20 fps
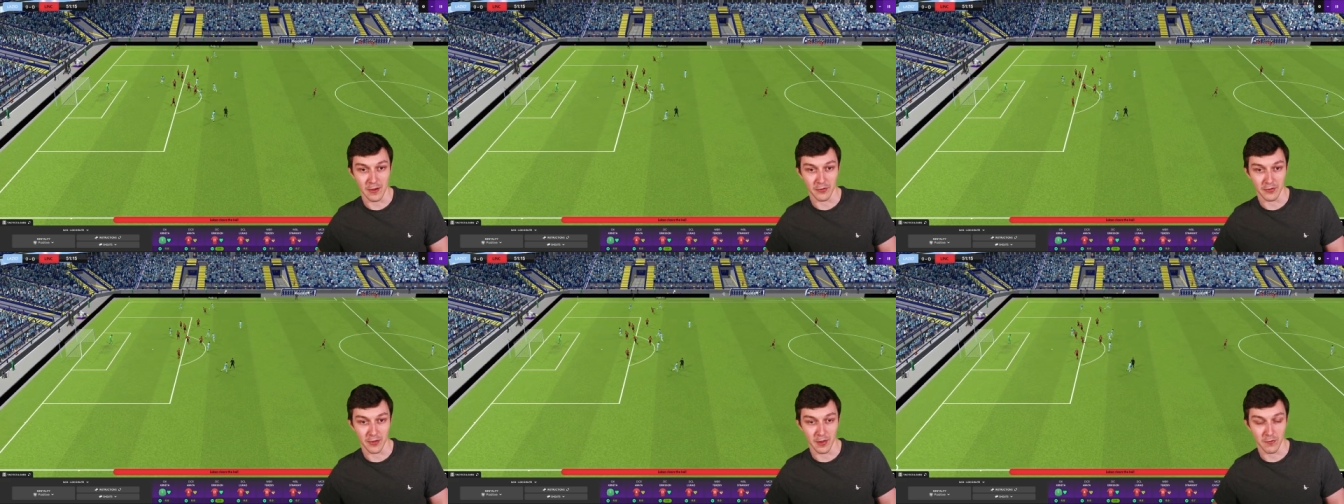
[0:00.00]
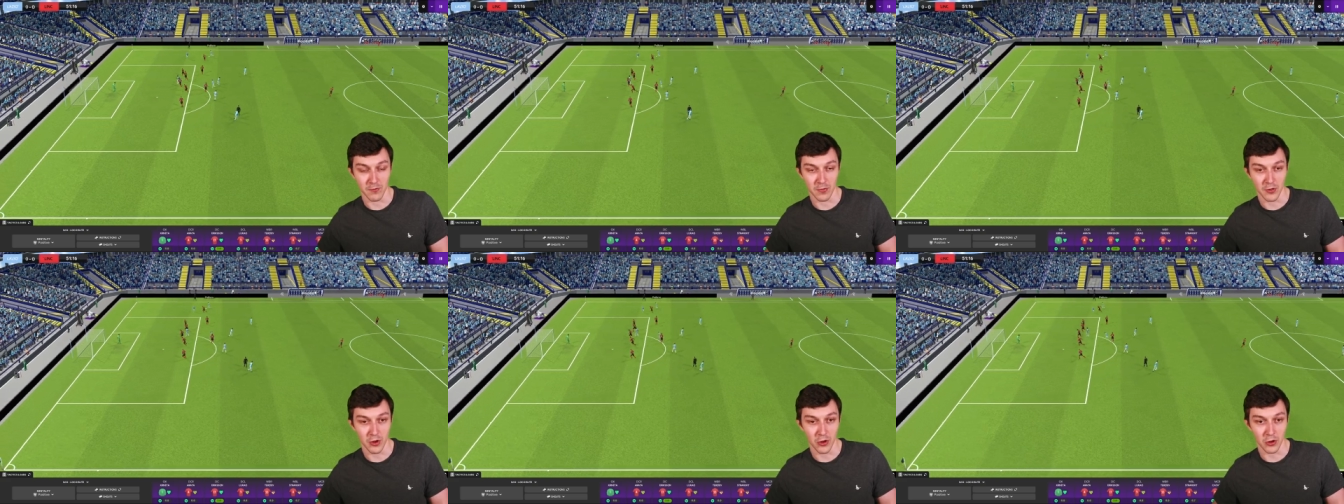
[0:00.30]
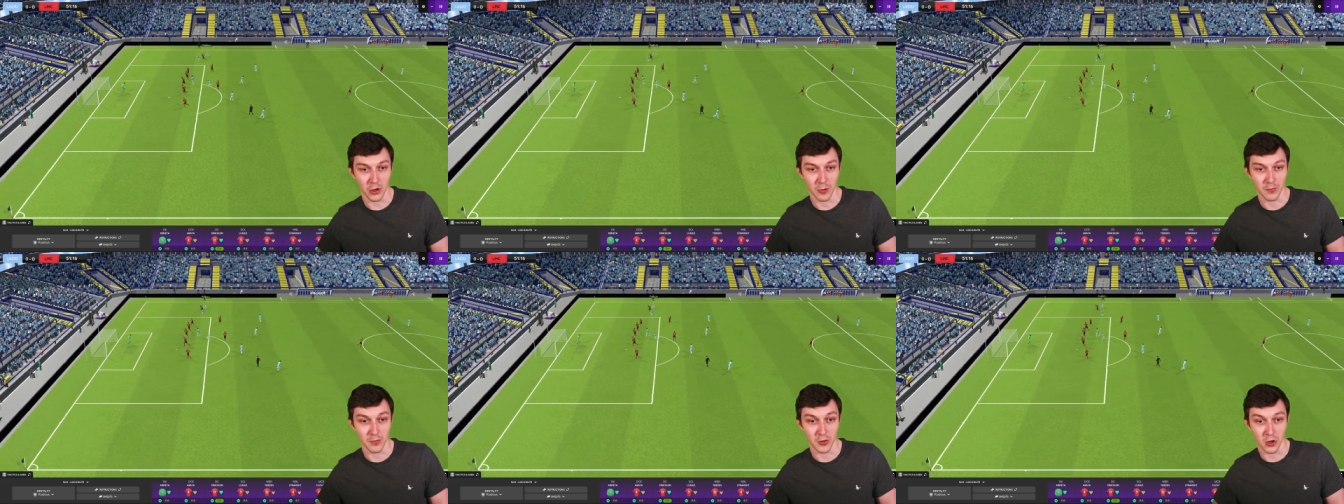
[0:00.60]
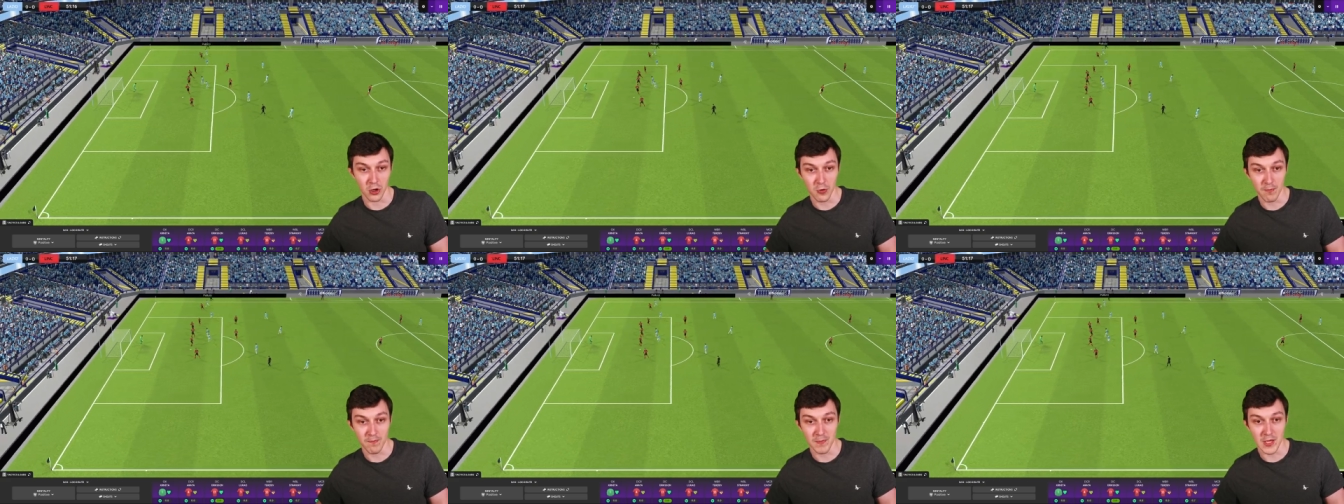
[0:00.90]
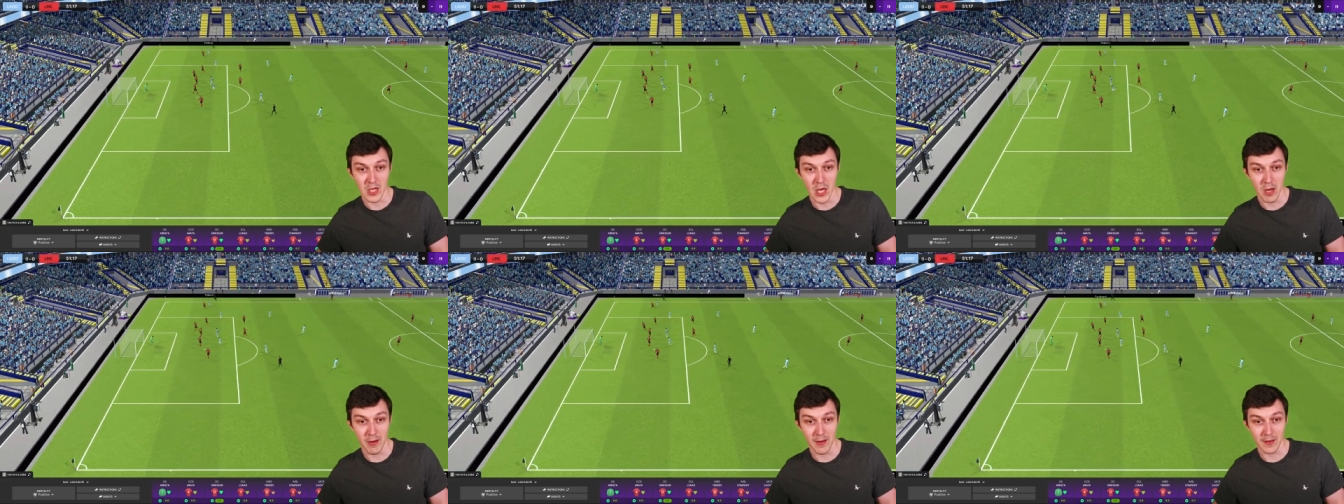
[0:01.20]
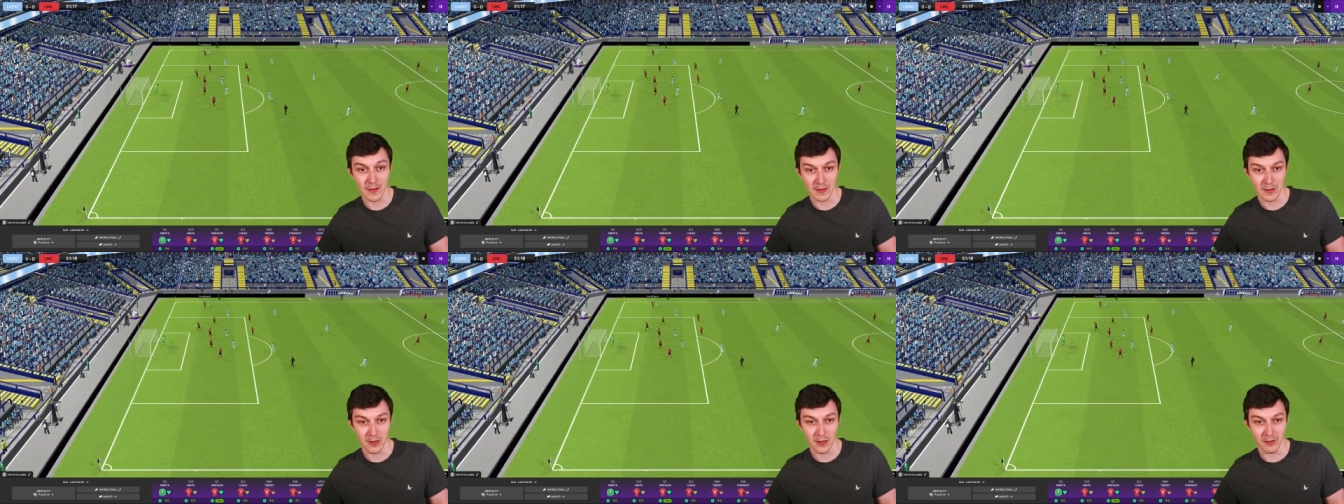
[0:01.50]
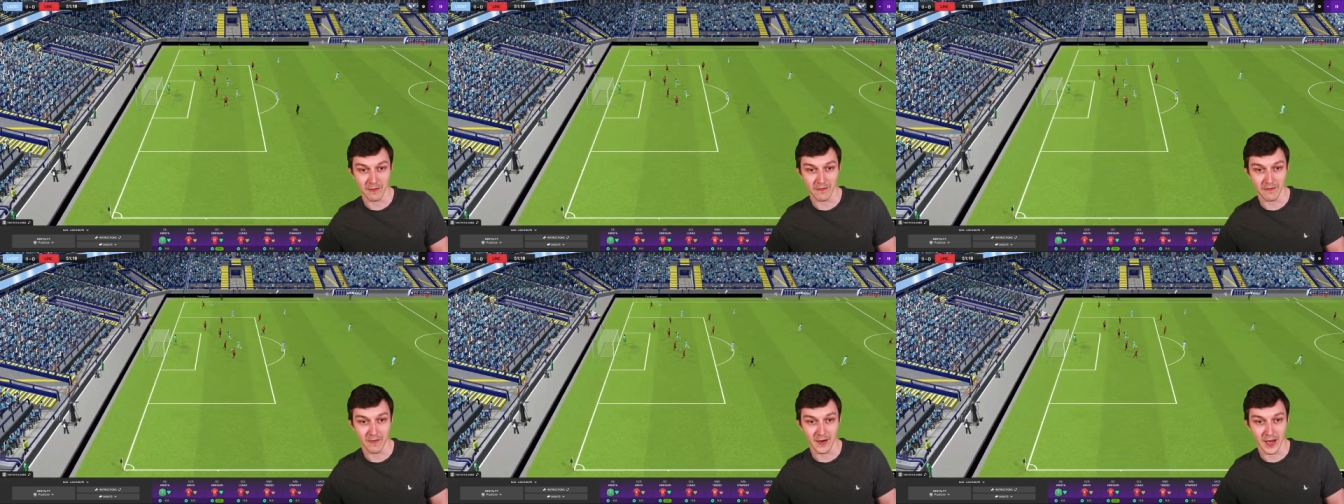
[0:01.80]
so Tottenham could be going to the
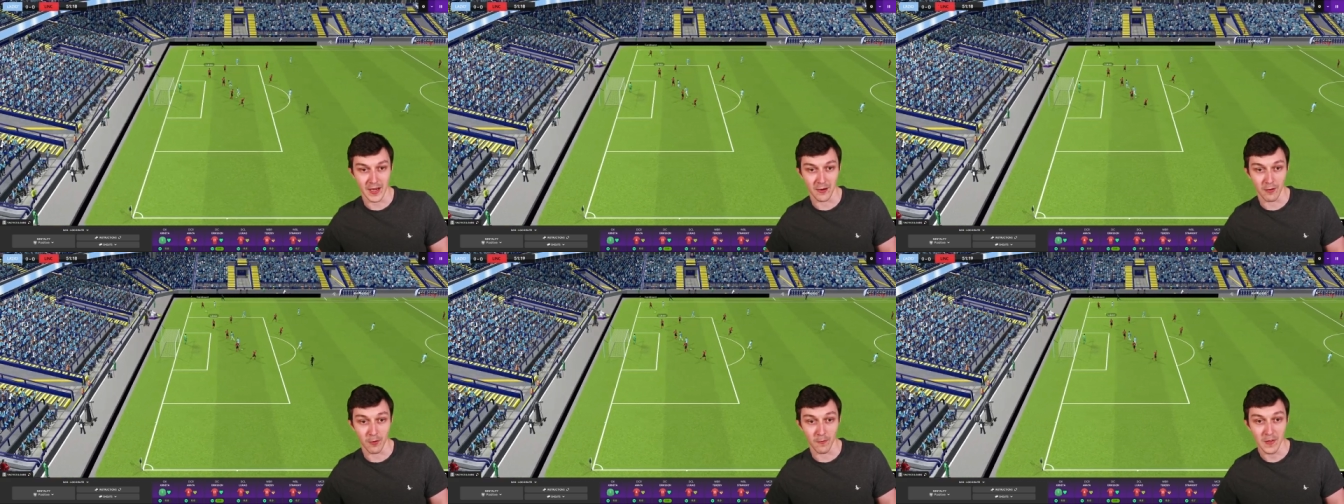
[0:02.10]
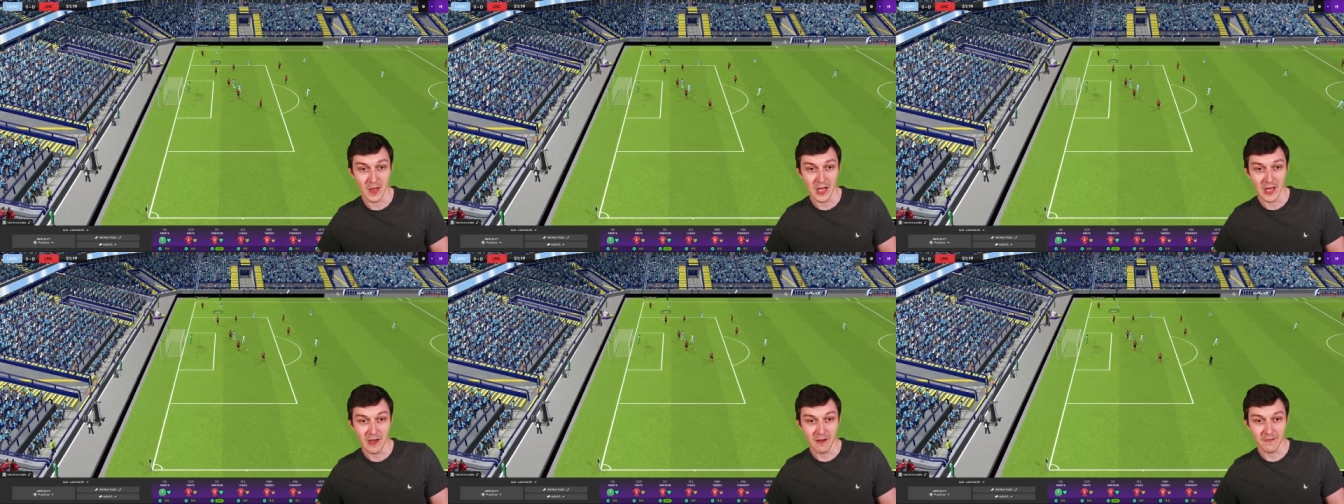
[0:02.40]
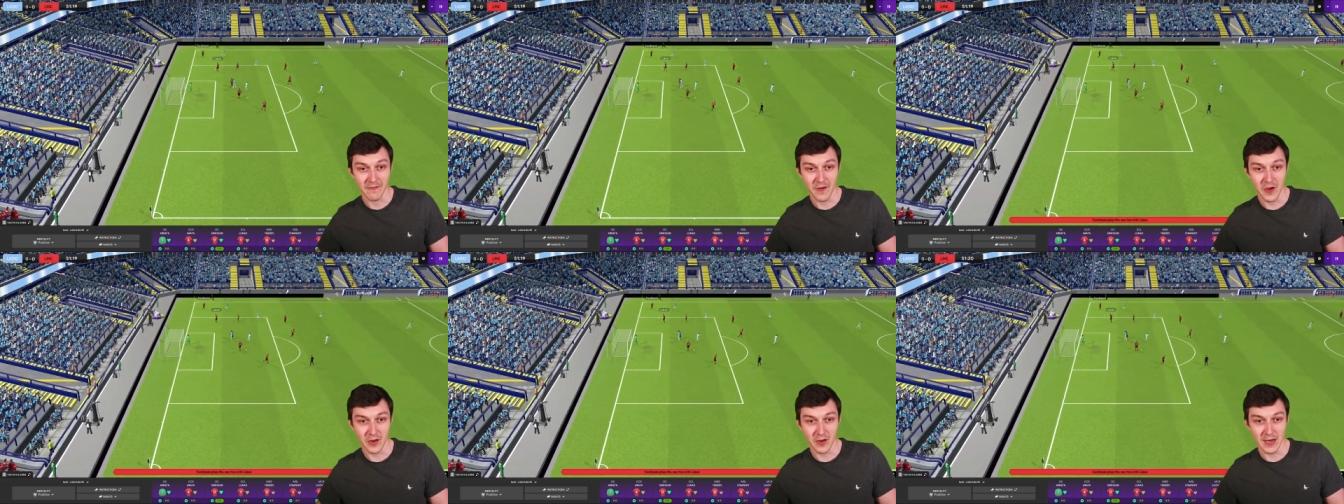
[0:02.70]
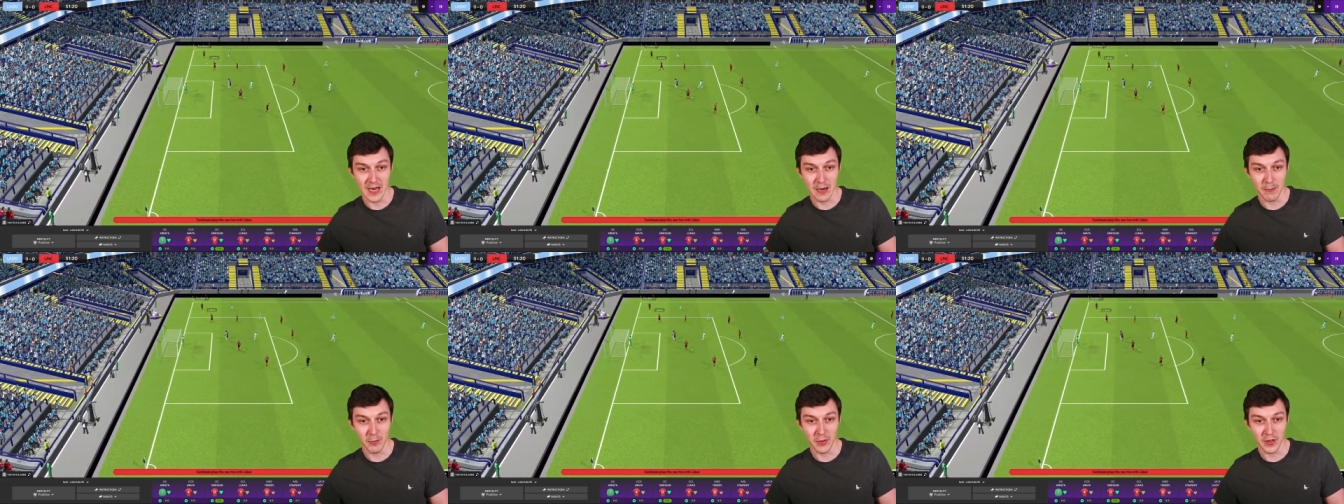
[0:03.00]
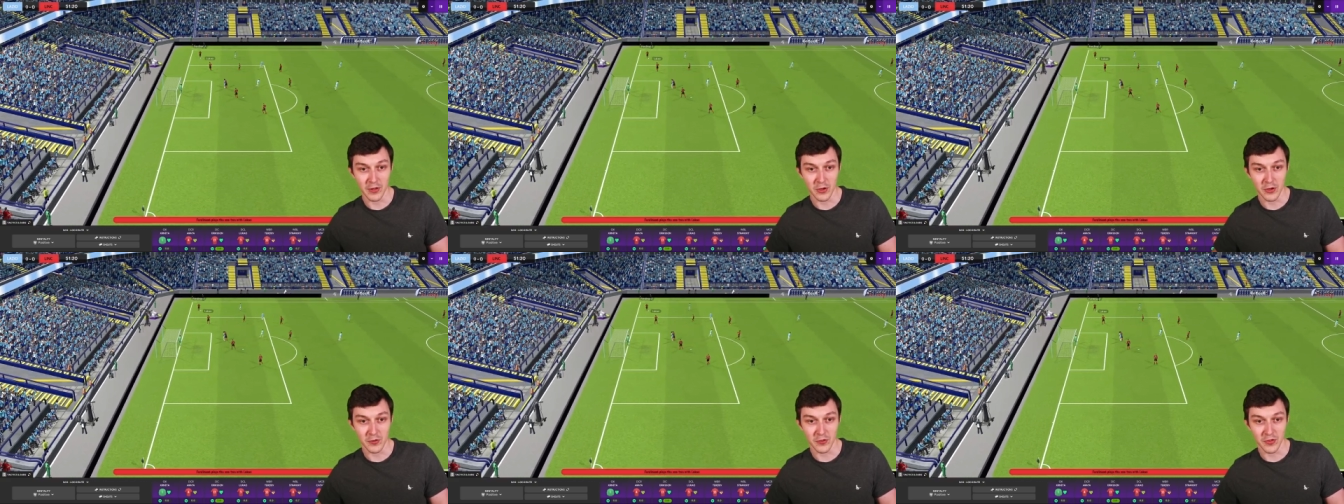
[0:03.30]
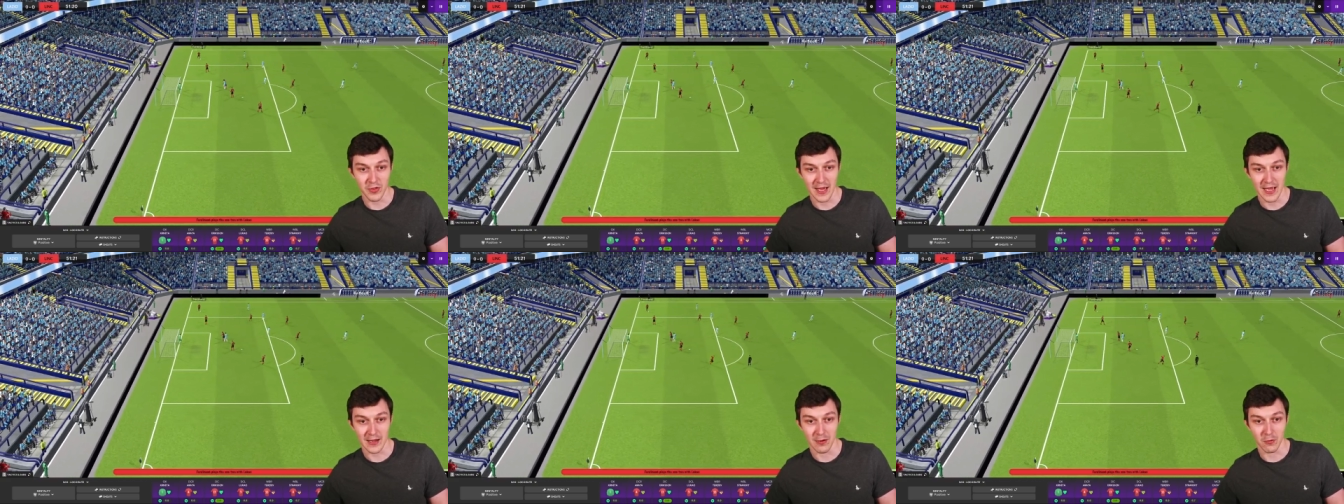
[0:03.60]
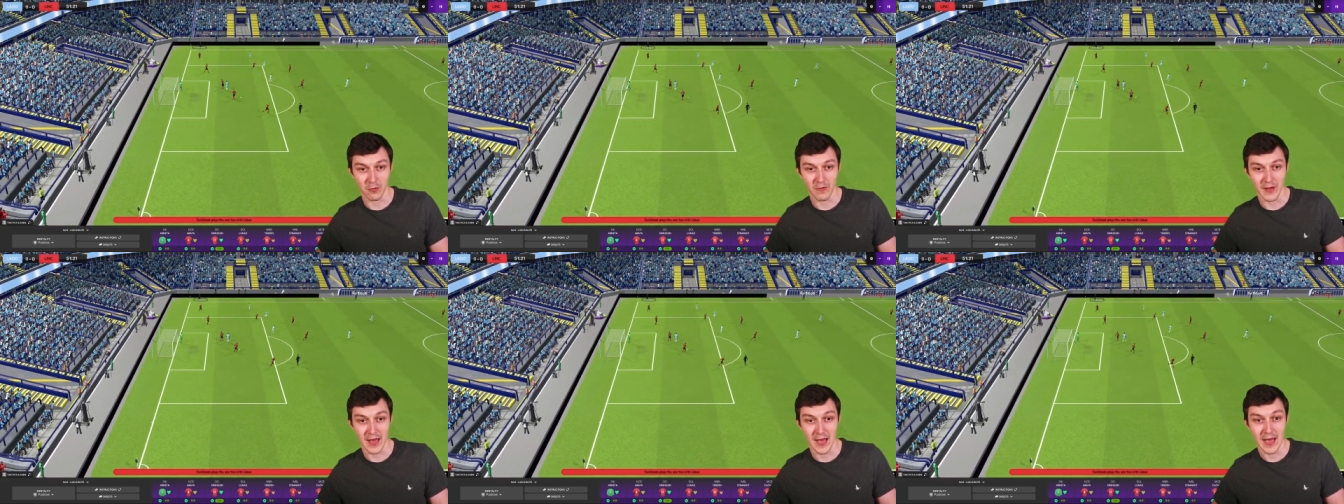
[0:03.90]
final. Ferdinand with a good
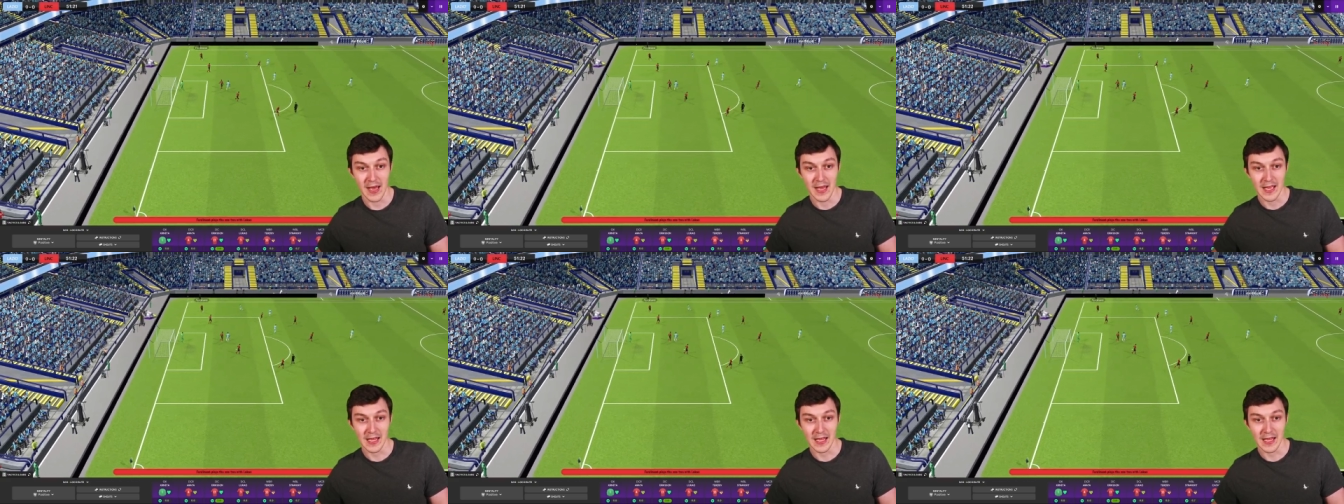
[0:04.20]
tackle there.